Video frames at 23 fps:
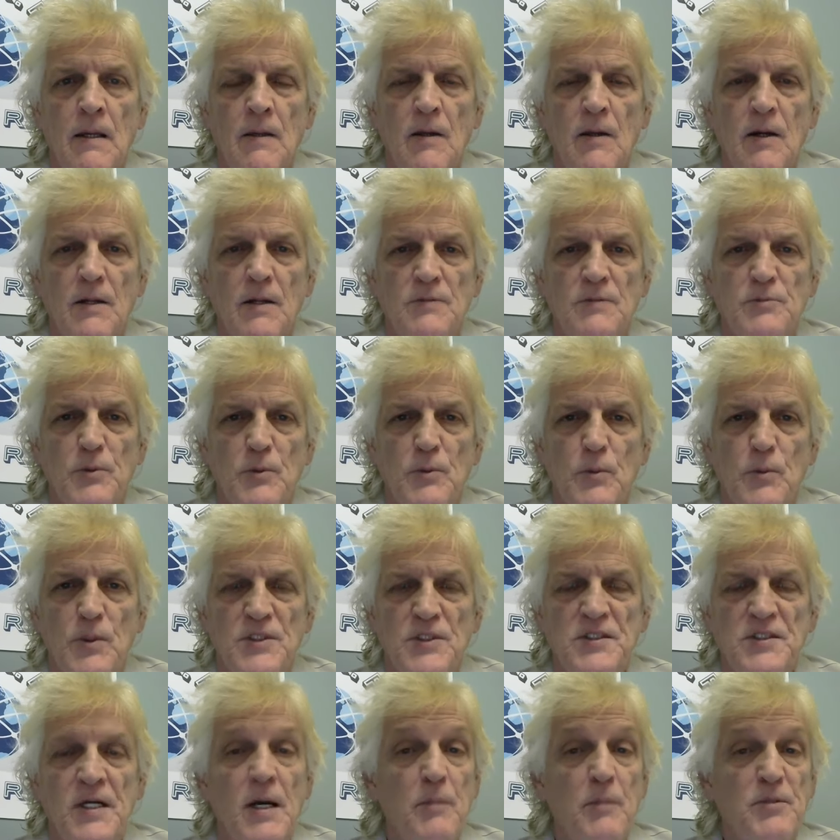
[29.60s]
there
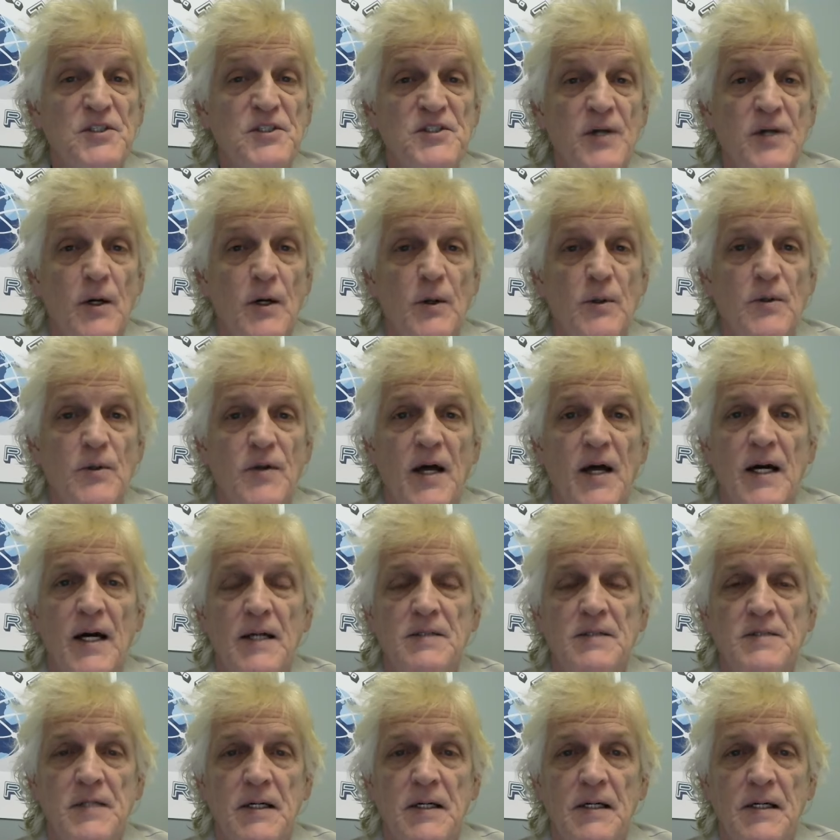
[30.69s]
was an episode
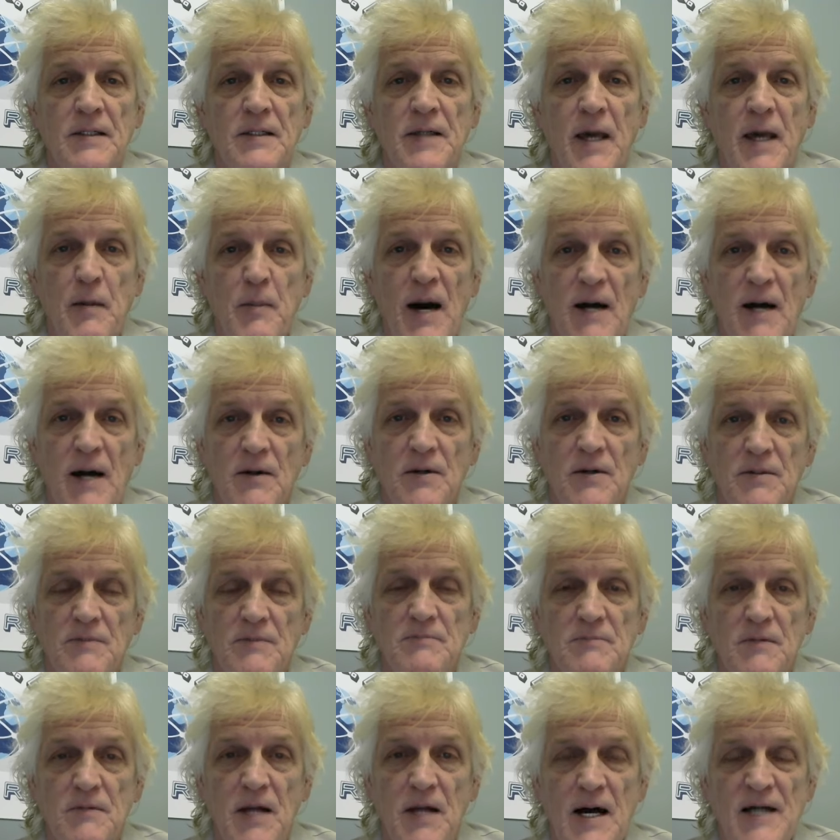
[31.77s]
that uh, came out
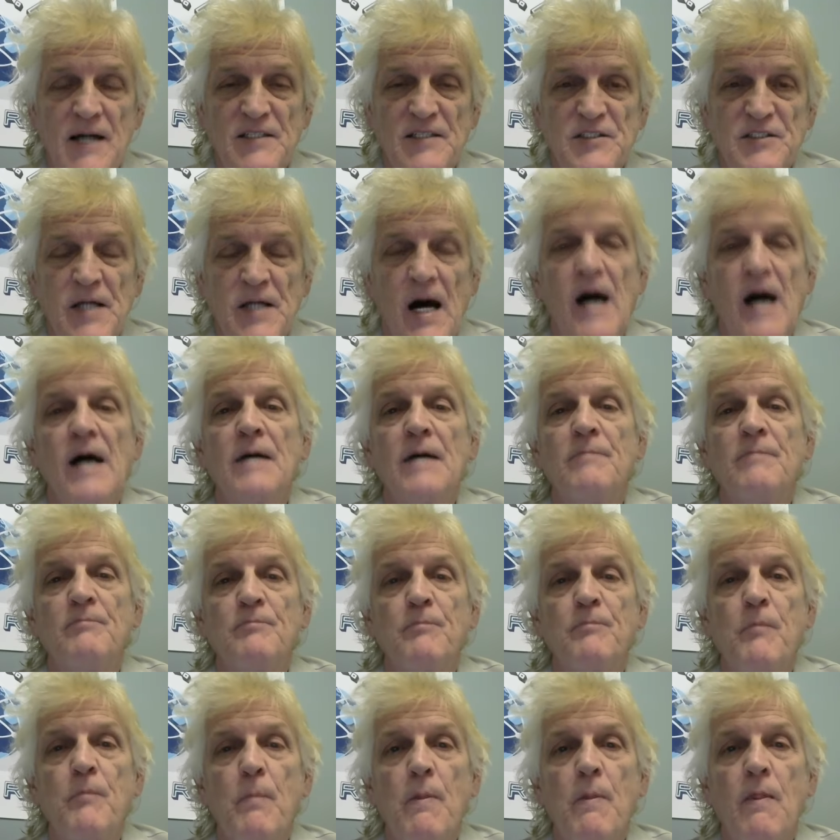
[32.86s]
last night
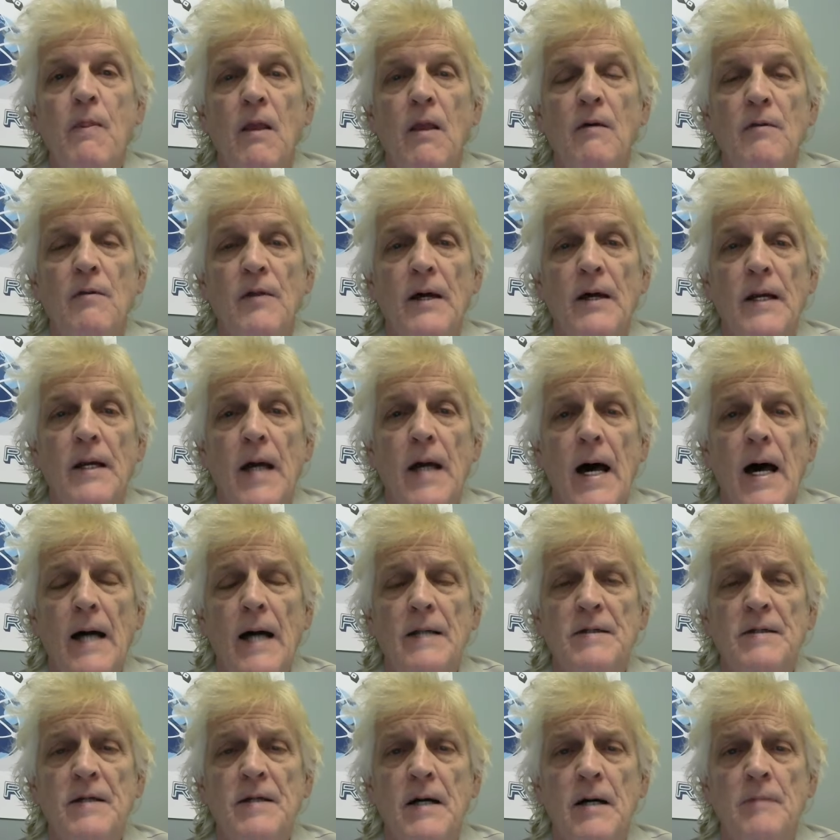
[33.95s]
that
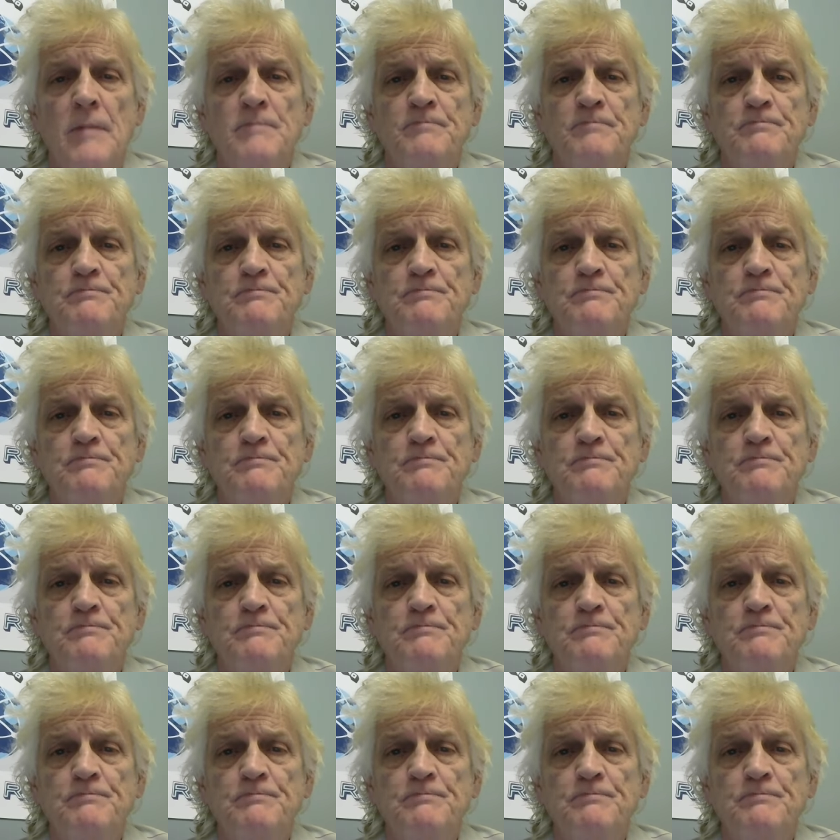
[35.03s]
had uh,